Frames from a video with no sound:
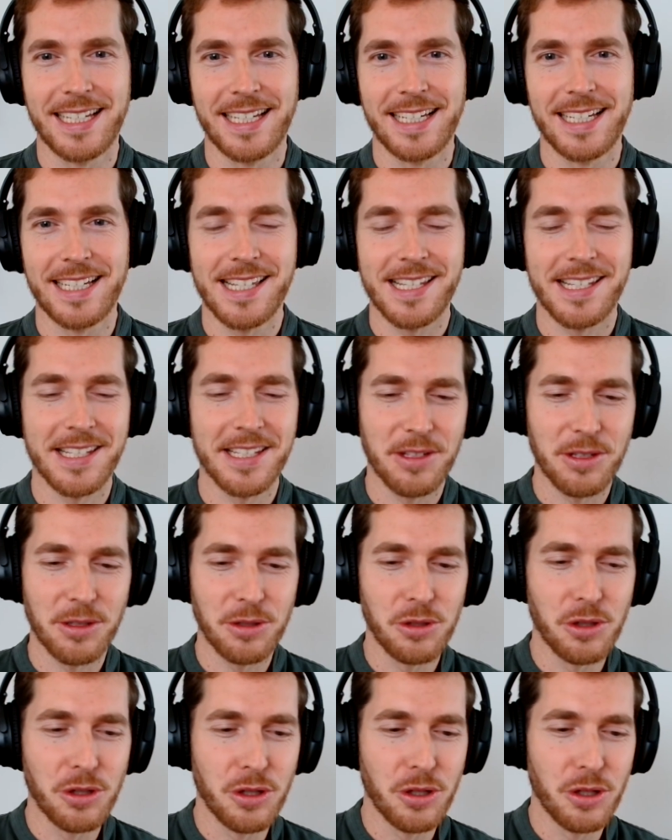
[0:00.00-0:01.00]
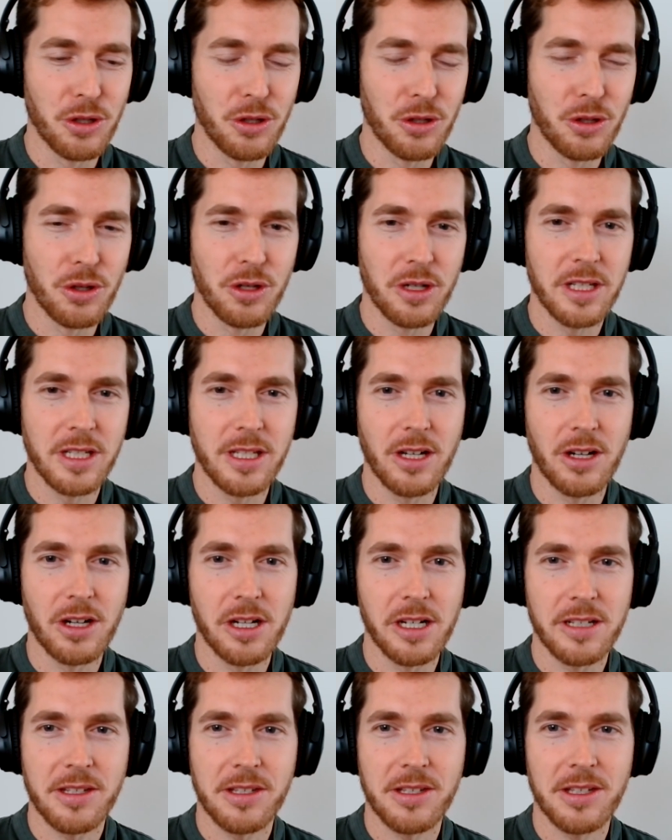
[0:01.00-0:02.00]
I see. So you're a nerdy
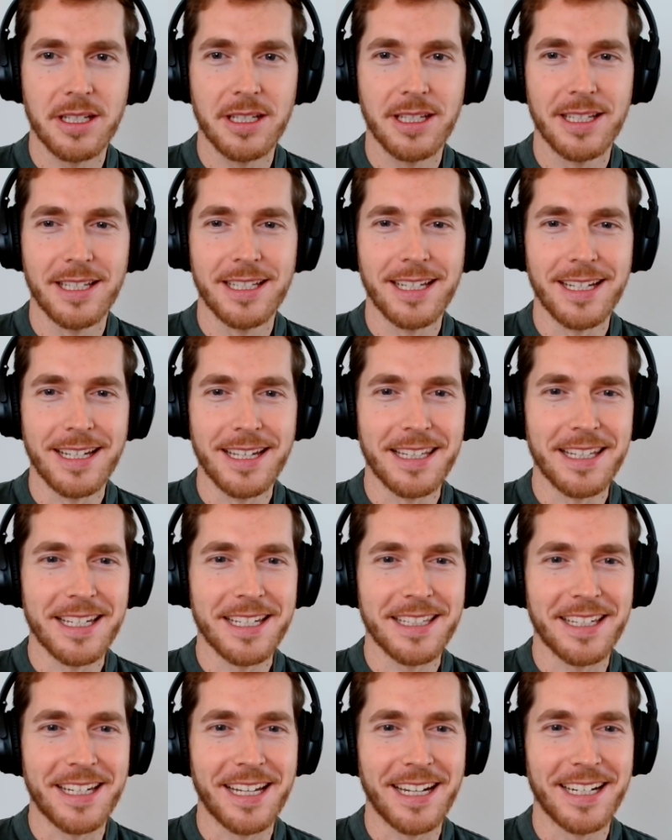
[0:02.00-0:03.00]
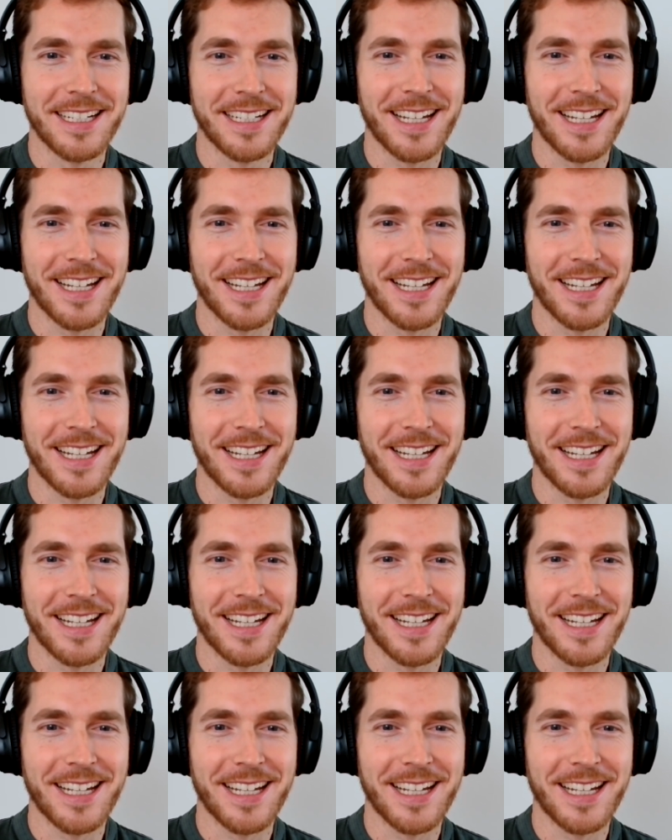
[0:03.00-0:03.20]
artist. I like that.